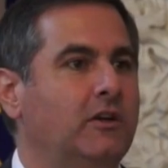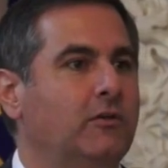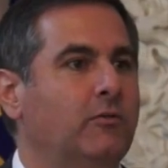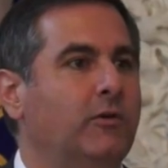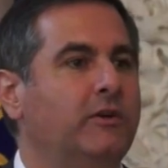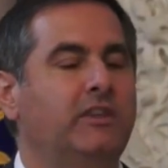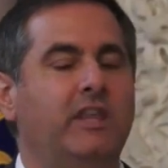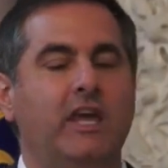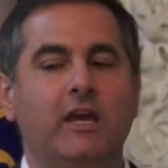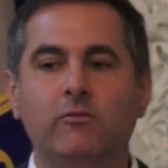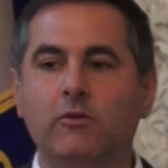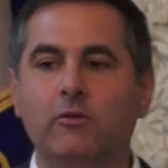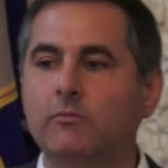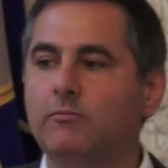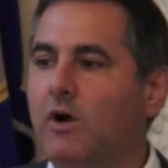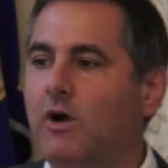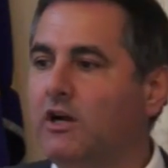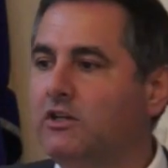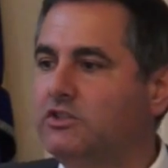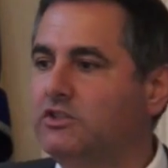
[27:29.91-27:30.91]
when they were
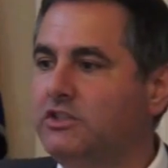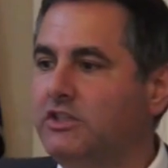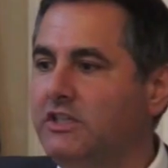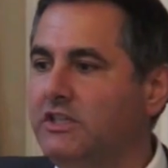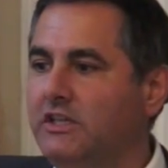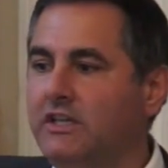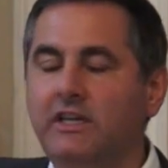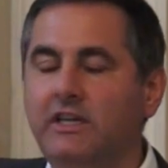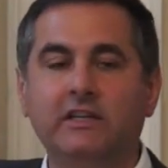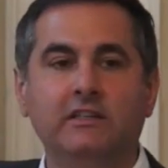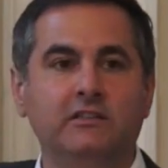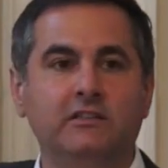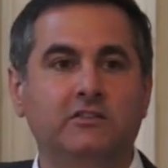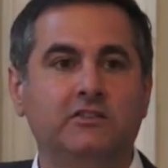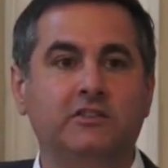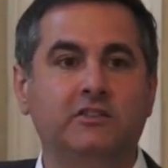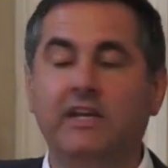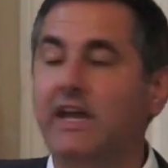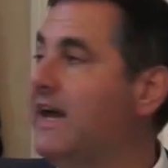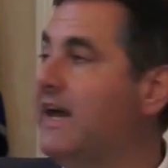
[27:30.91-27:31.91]
marching in
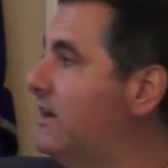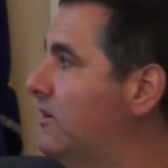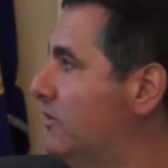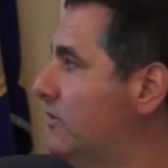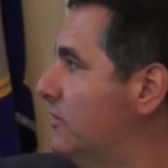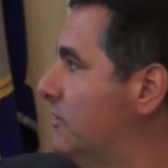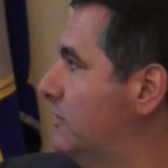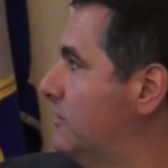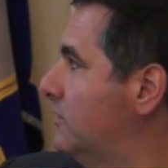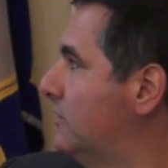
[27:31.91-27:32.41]
Seattle,